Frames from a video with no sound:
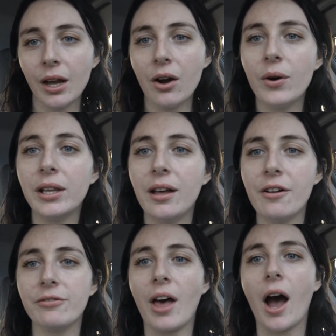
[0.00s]
Oh, I
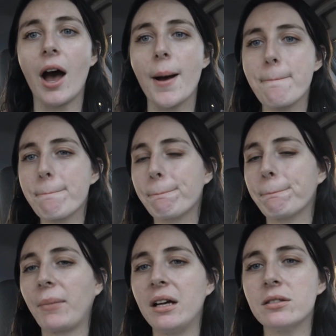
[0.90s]
love that.
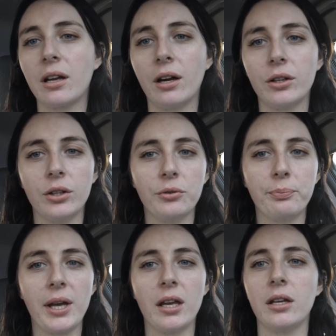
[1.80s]
It's like a cute
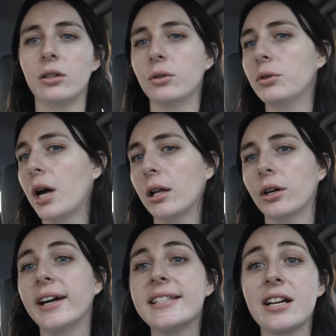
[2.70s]
pinky nude
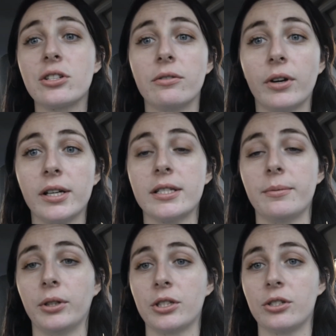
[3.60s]
color. It's actually very
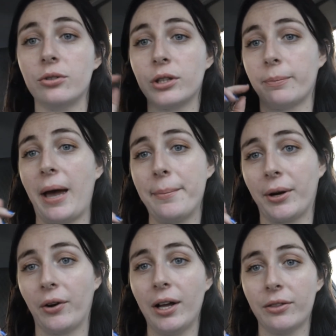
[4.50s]
similar to the Pat
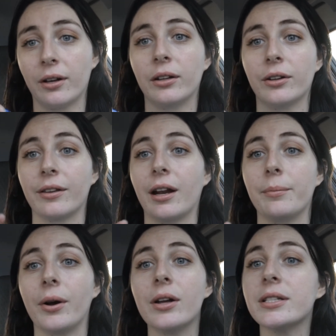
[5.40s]
McGrath color that I
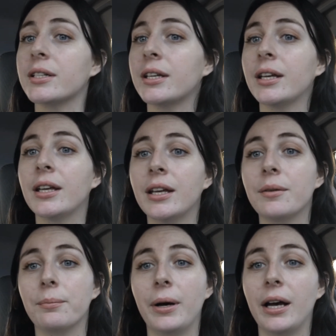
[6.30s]
bought,
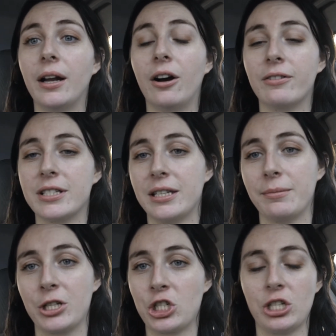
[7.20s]
but obviously
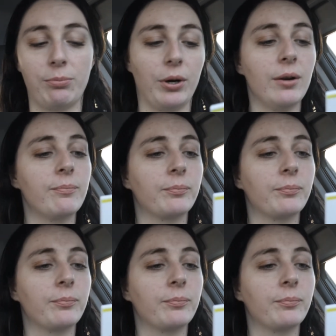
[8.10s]
much cheaper.